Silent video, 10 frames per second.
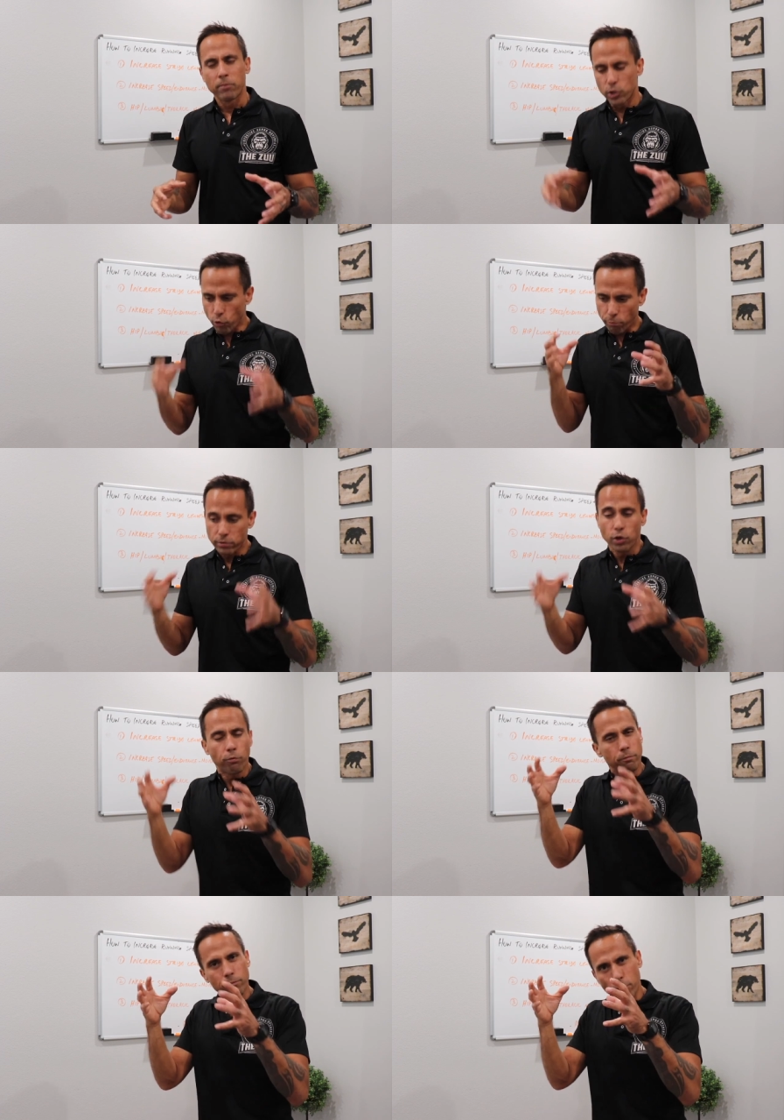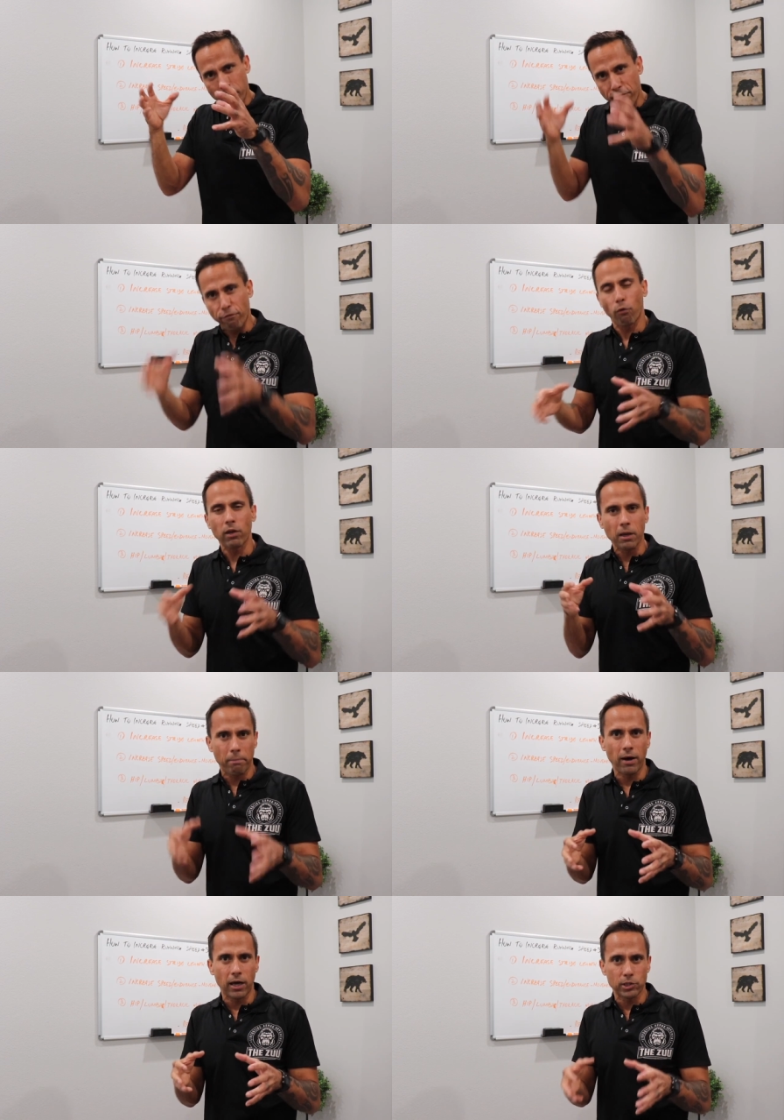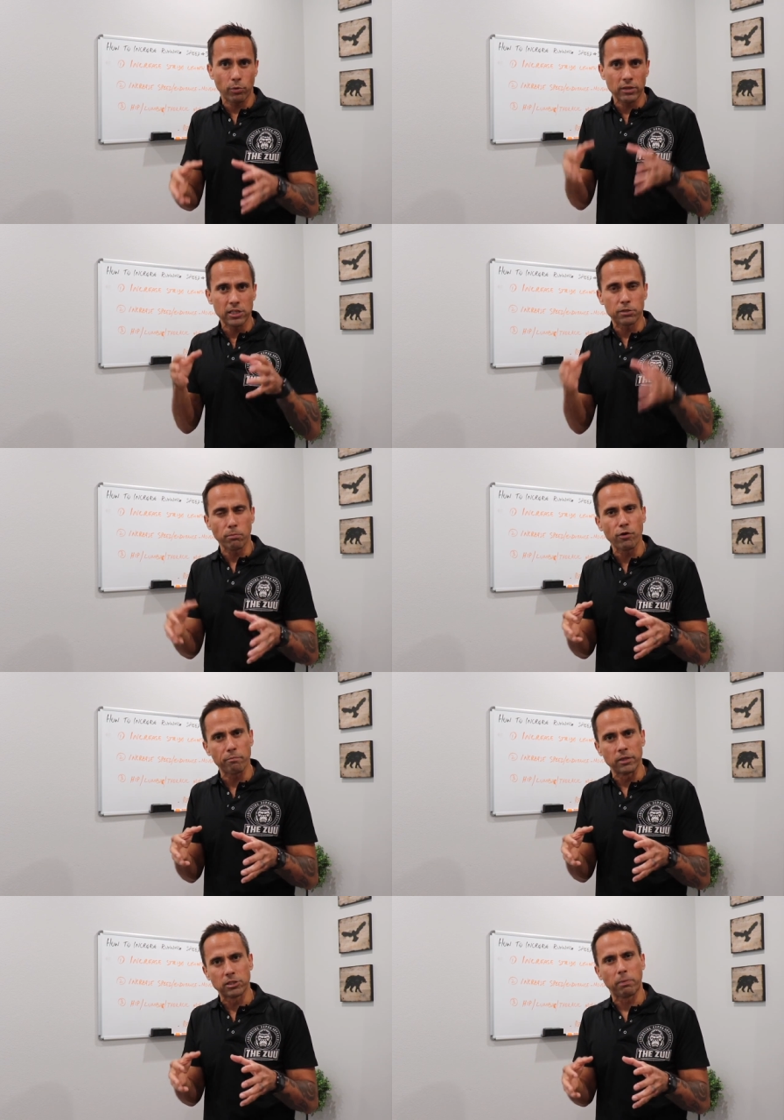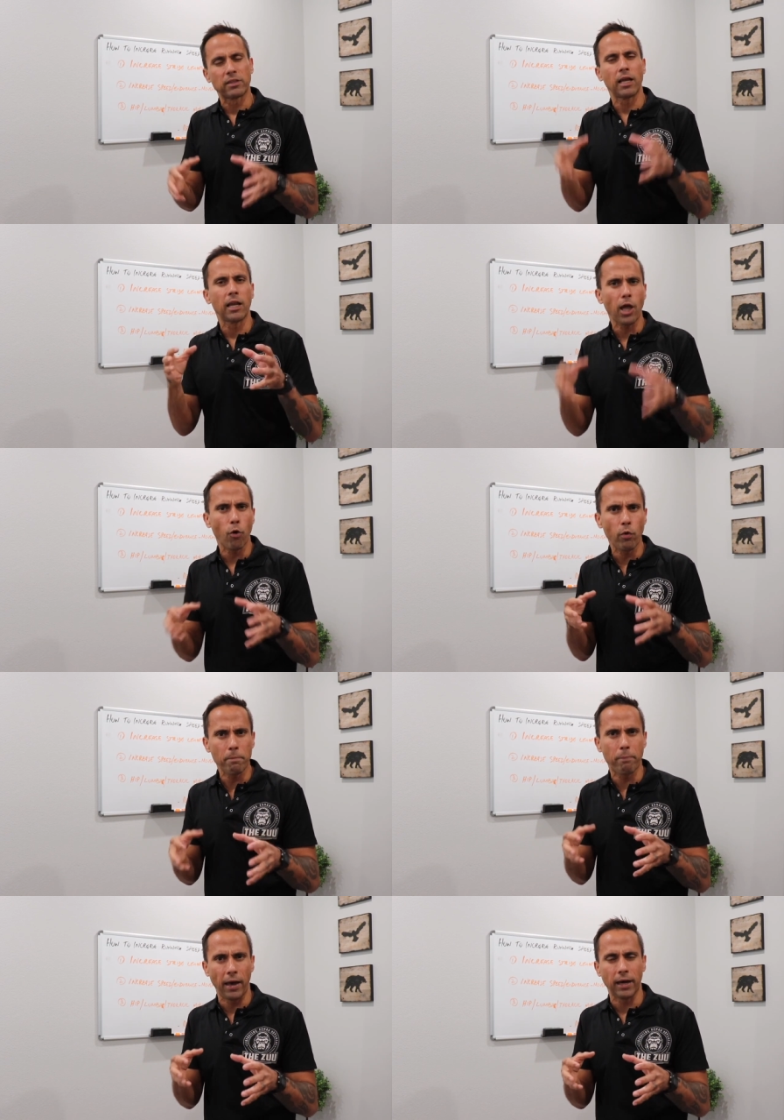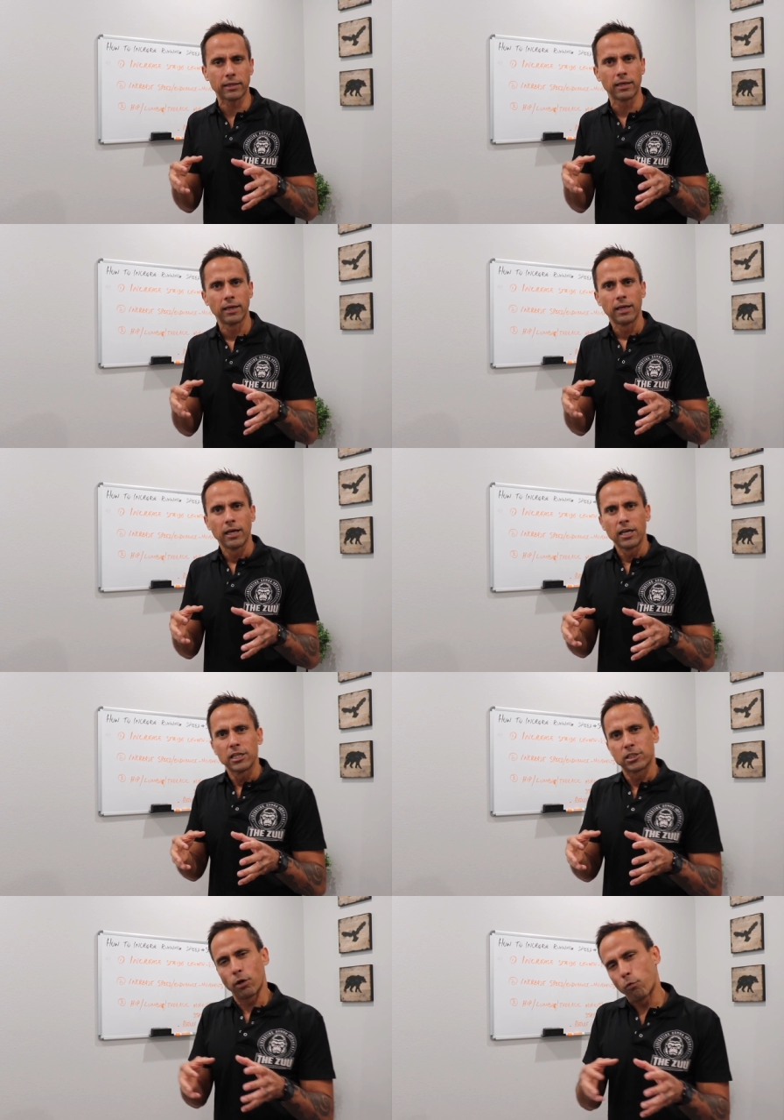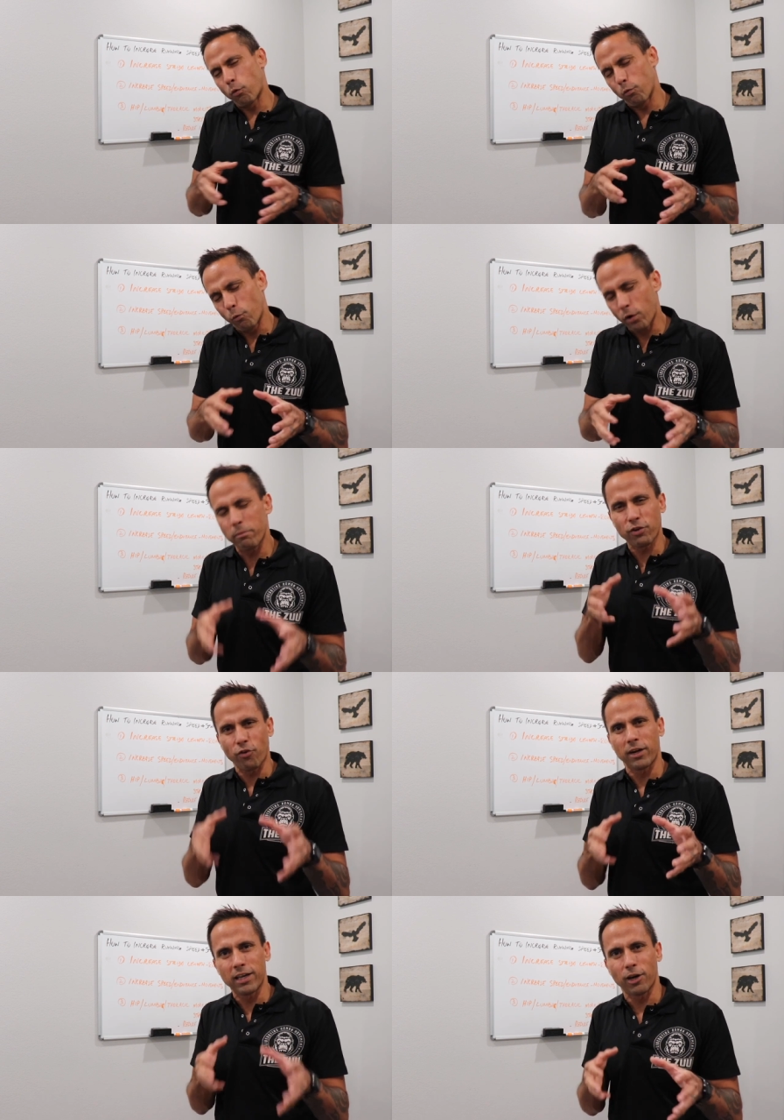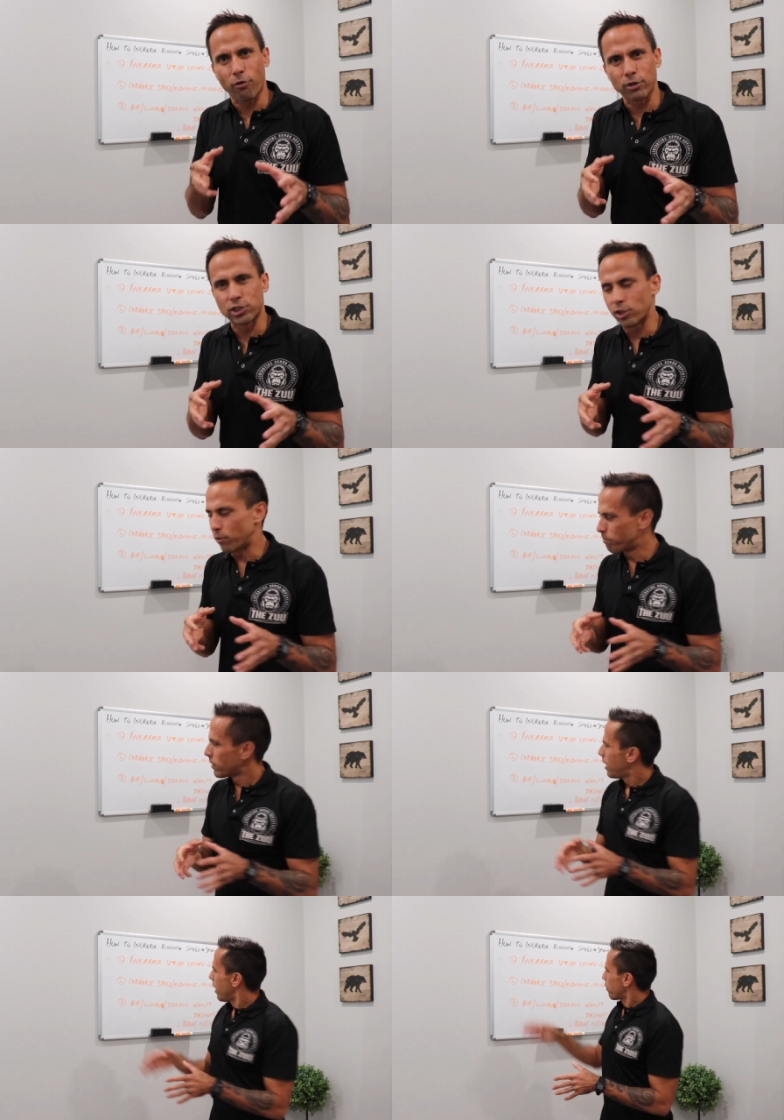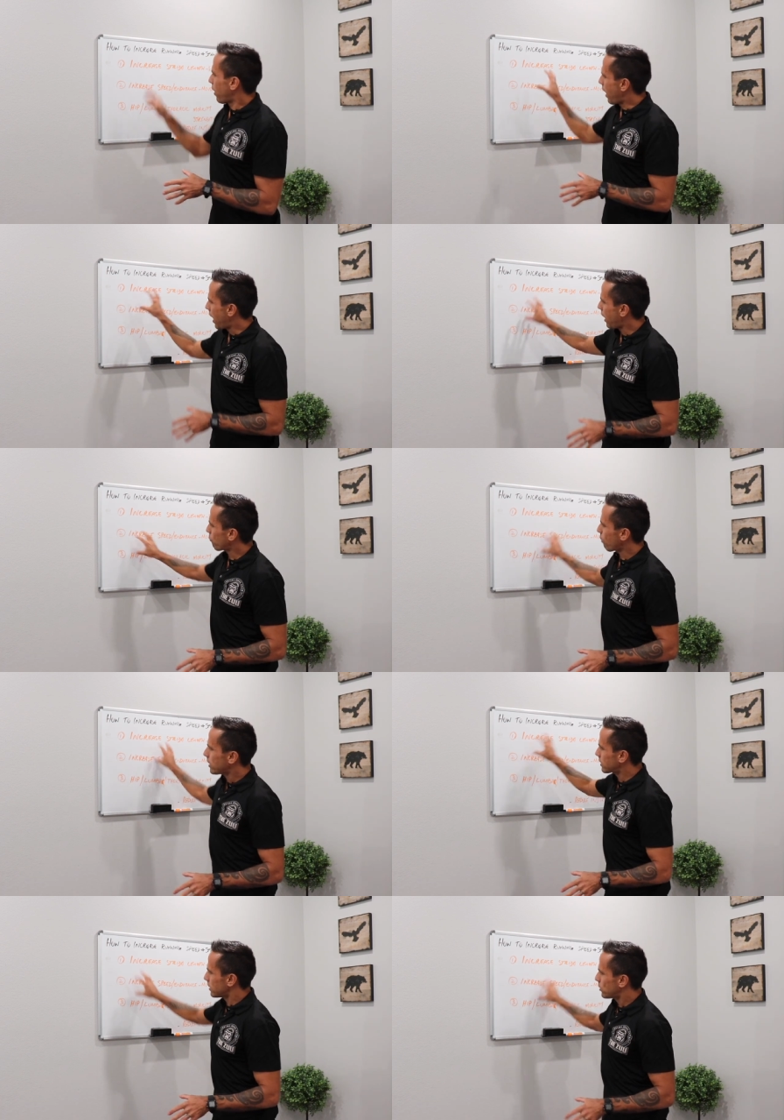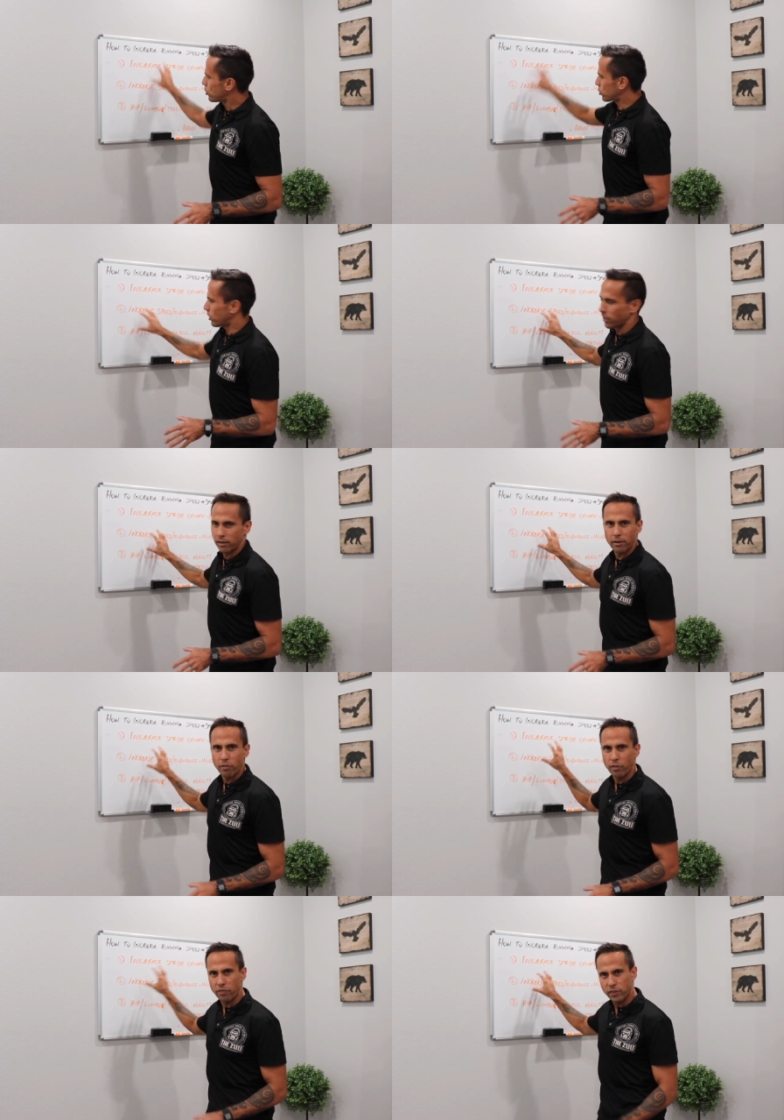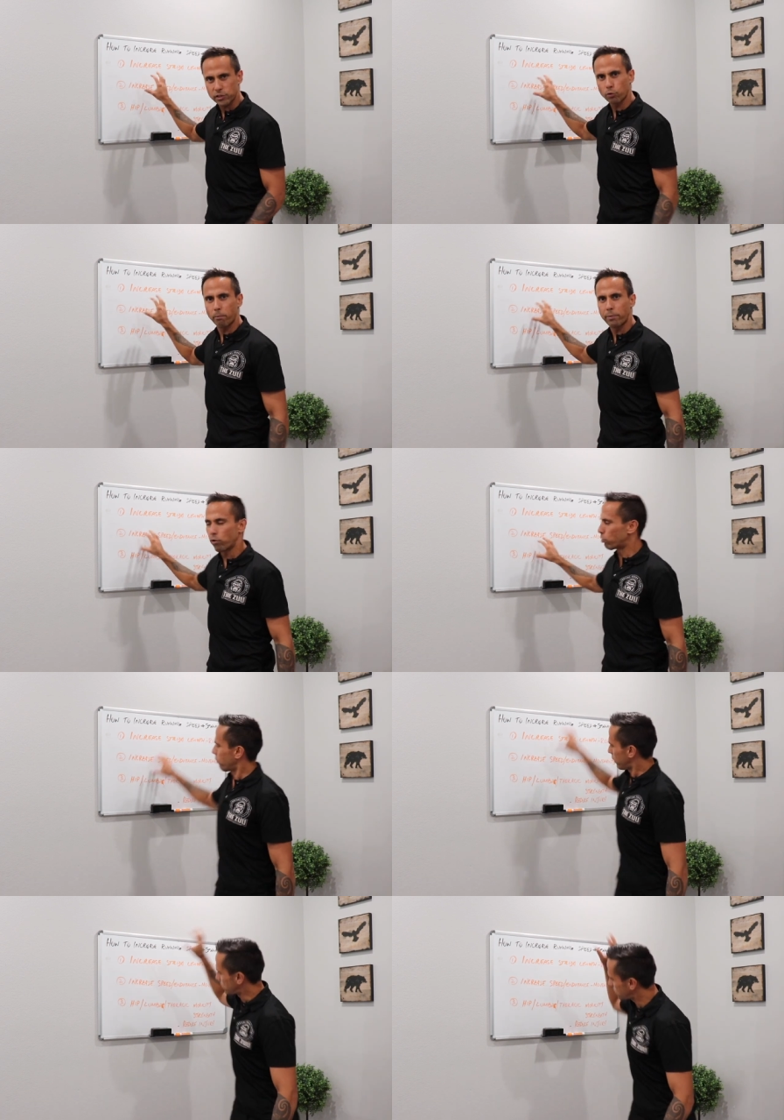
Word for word: You'll, you'll, you'll be falling apart doing these movements, but they're low impact. So what am I trying to get across to you? The heart rate conditioning that this will build, the